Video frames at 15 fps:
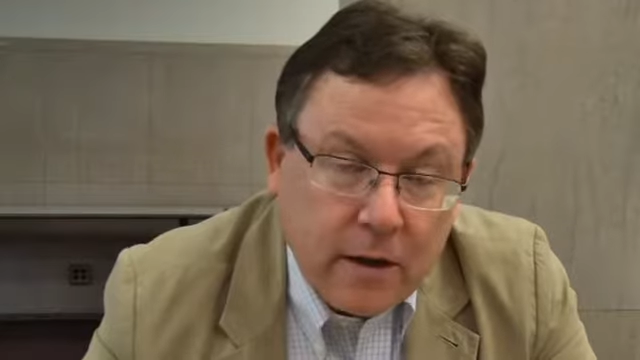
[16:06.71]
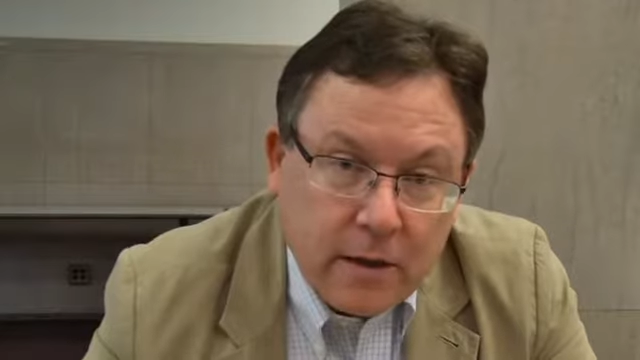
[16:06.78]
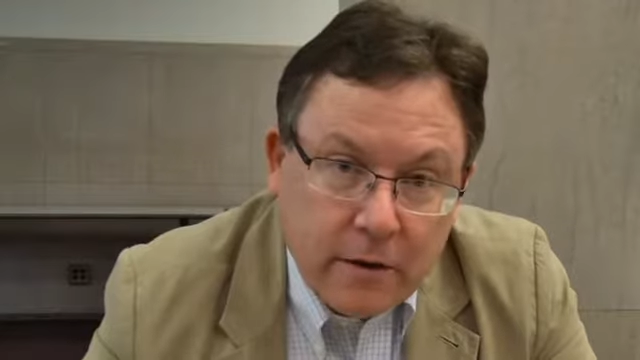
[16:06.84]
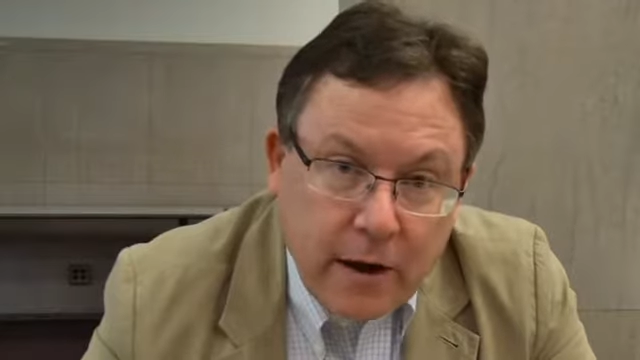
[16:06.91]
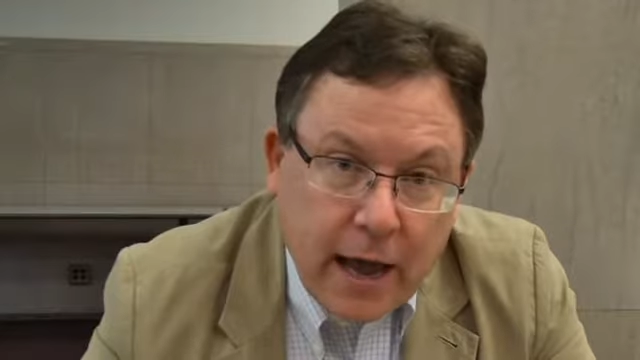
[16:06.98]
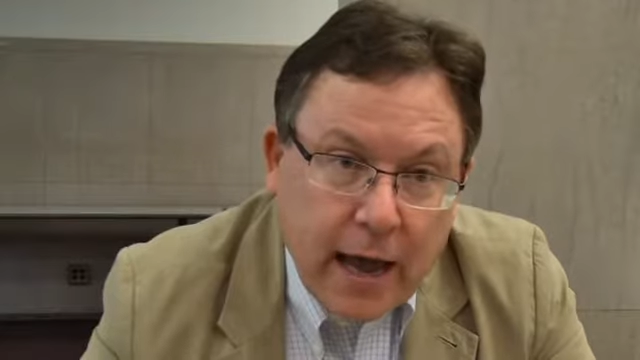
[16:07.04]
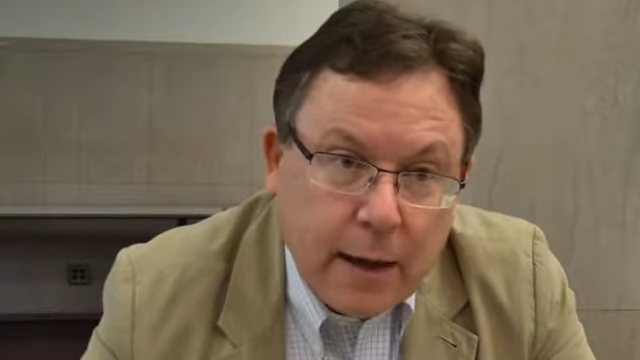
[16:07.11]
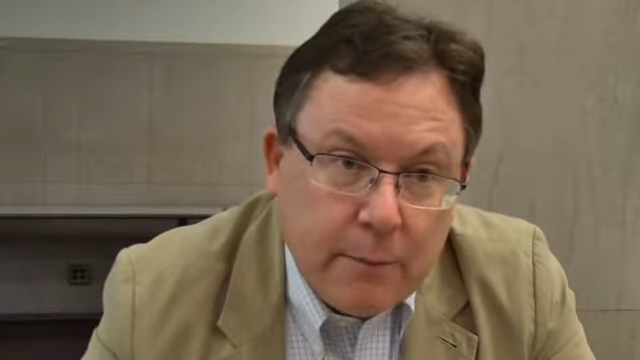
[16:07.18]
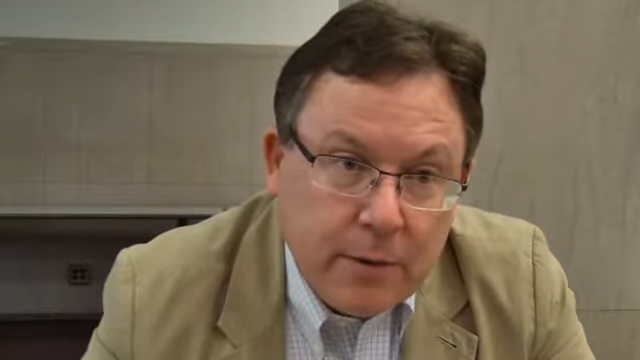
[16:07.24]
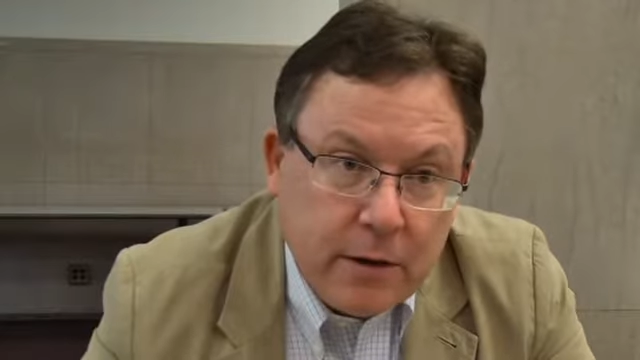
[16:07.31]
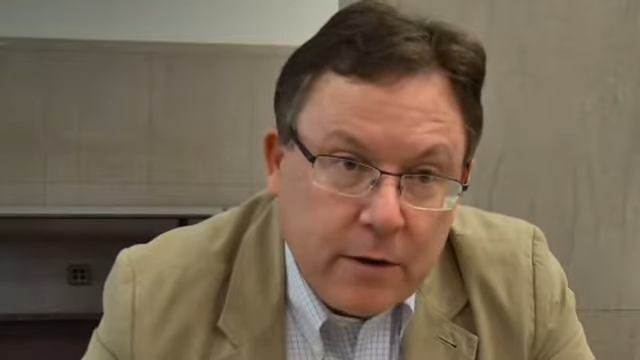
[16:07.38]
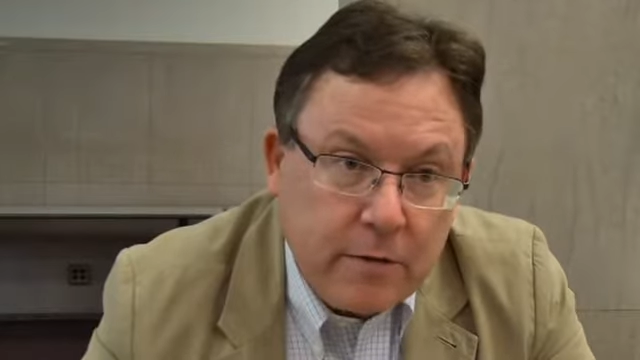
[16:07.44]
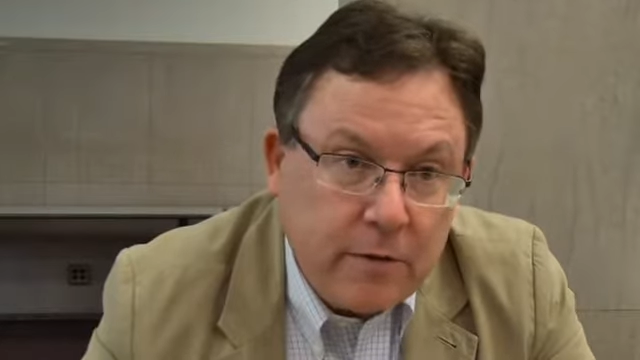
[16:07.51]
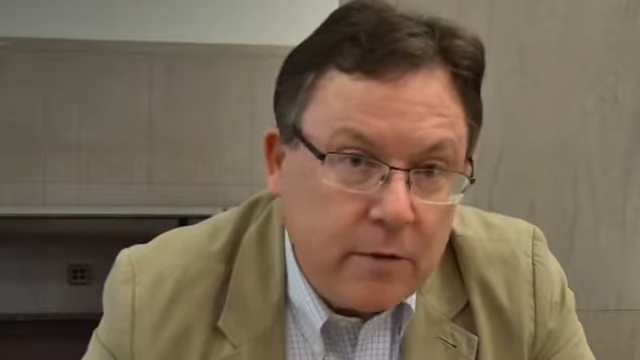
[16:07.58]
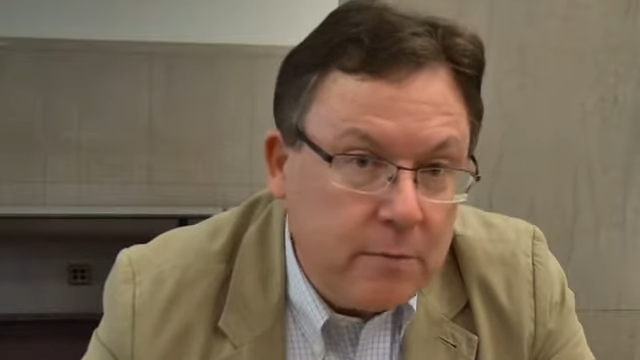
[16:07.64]
they're
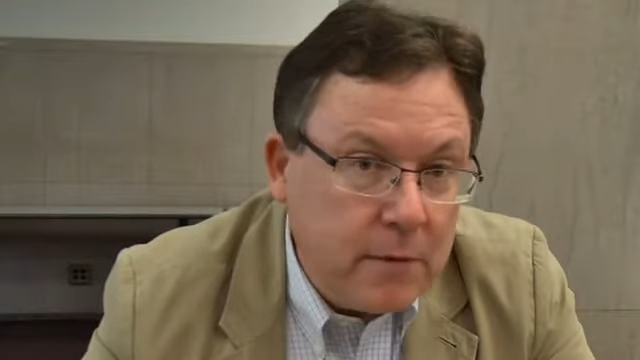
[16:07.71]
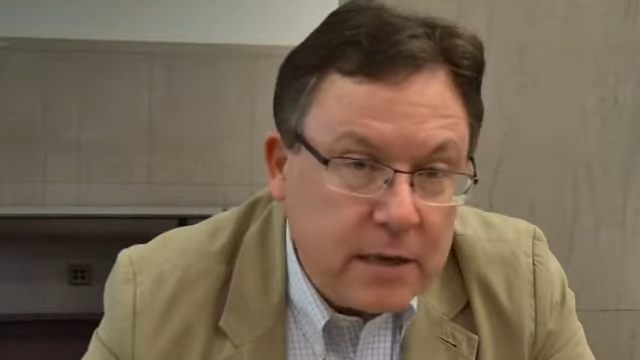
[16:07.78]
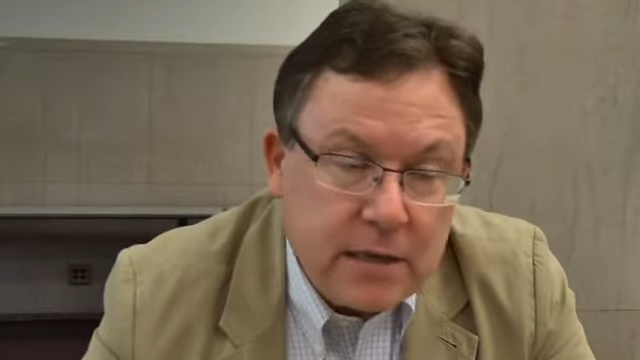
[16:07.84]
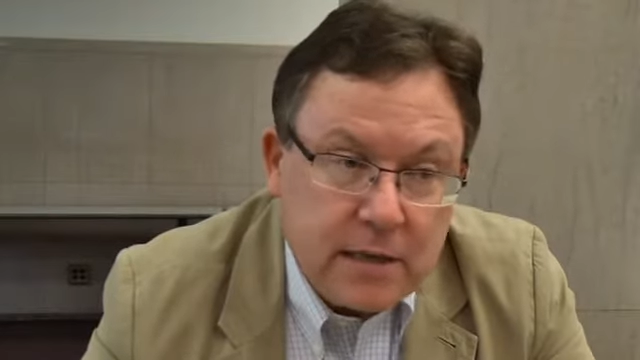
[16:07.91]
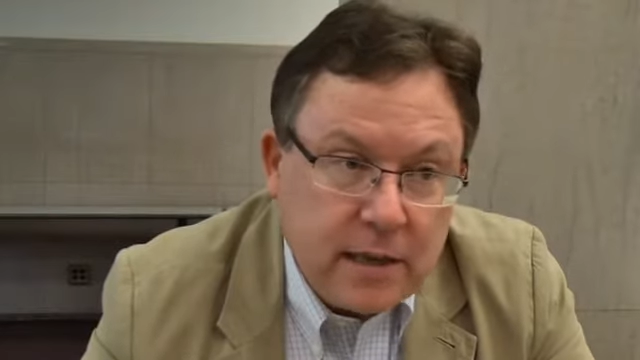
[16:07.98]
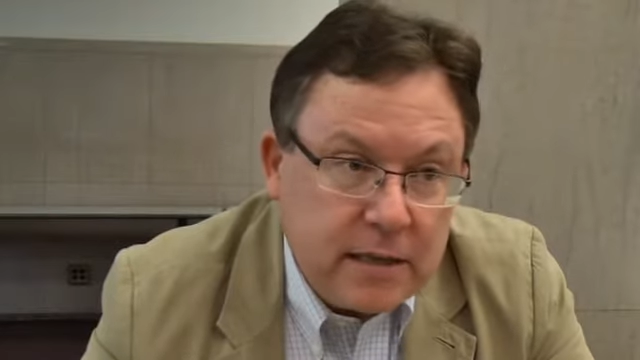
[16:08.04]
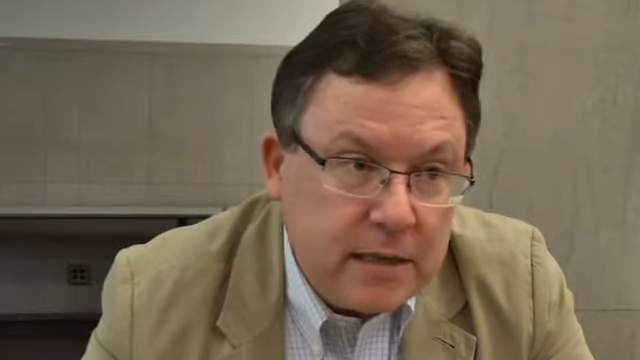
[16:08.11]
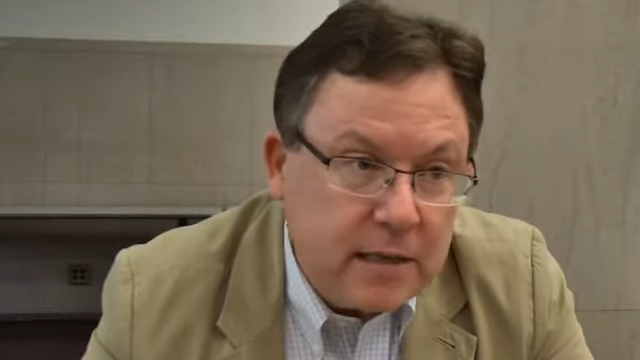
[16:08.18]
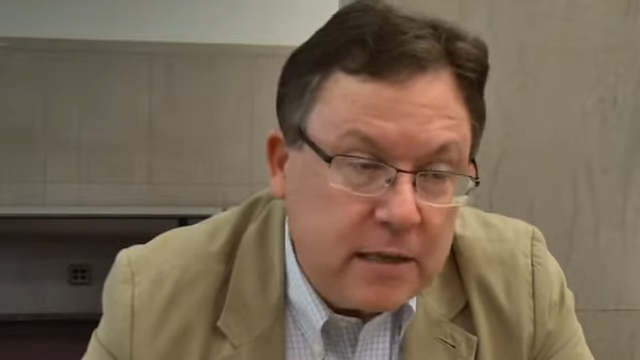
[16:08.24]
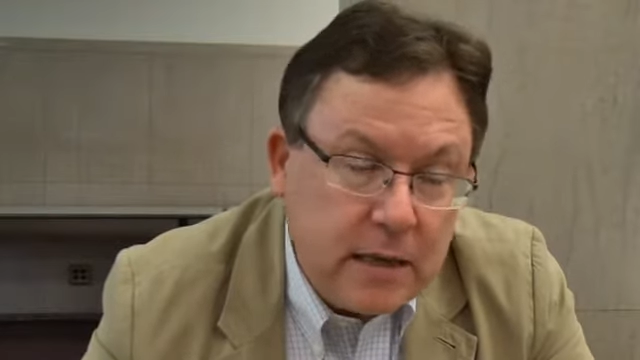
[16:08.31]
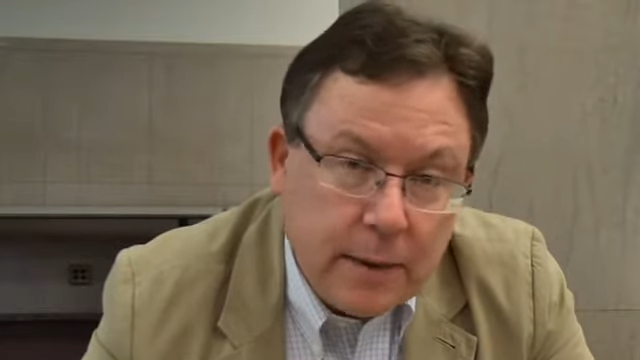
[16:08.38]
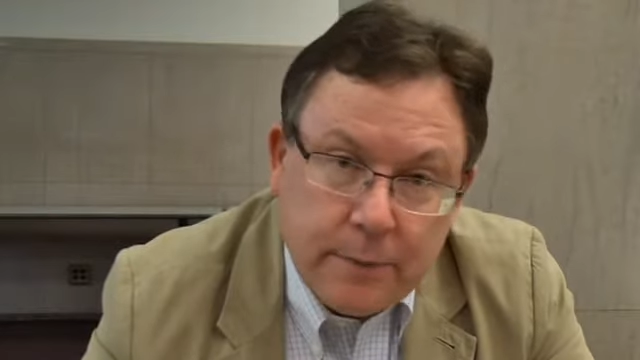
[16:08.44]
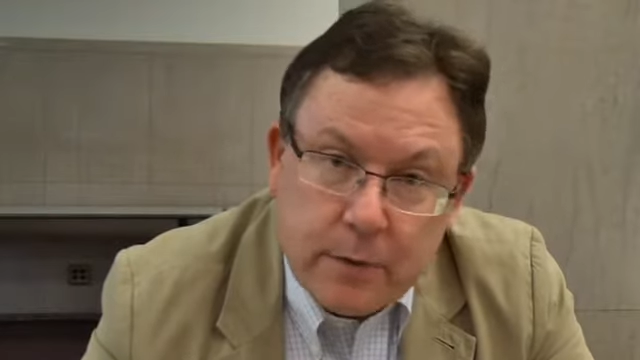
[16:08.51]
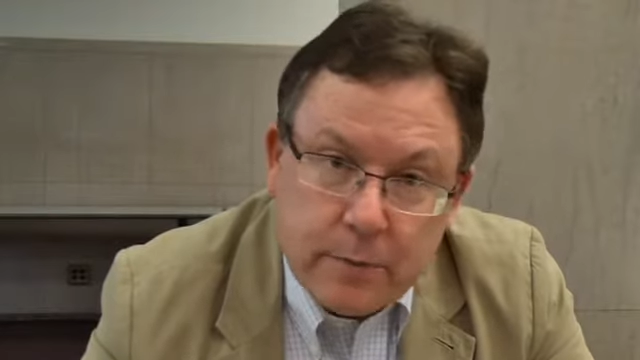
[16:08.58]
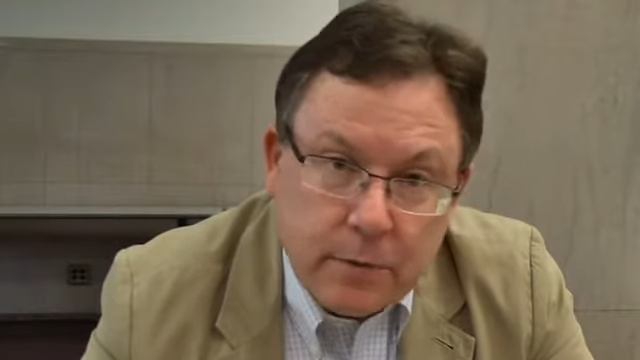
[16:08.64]
happier, they're much less
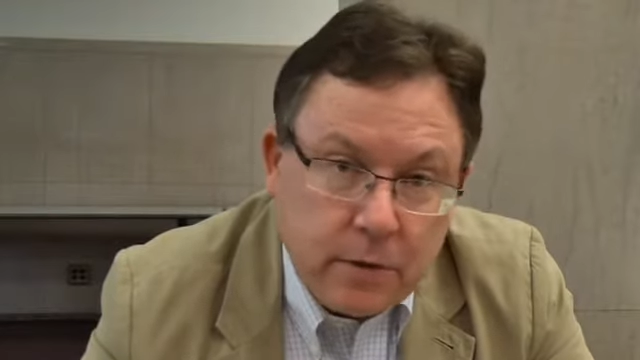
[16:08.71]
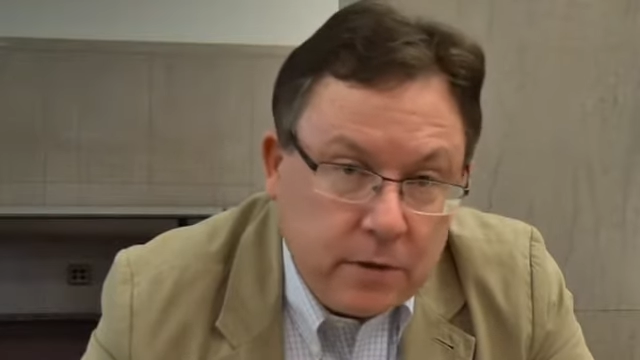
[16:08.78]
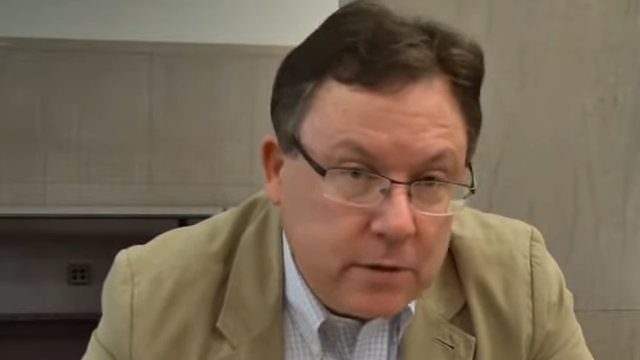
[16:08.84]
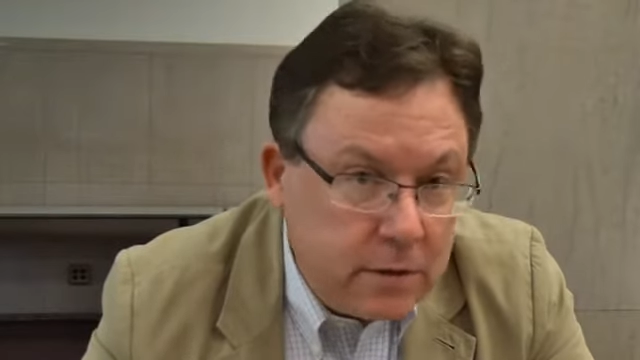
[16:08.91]
susceptible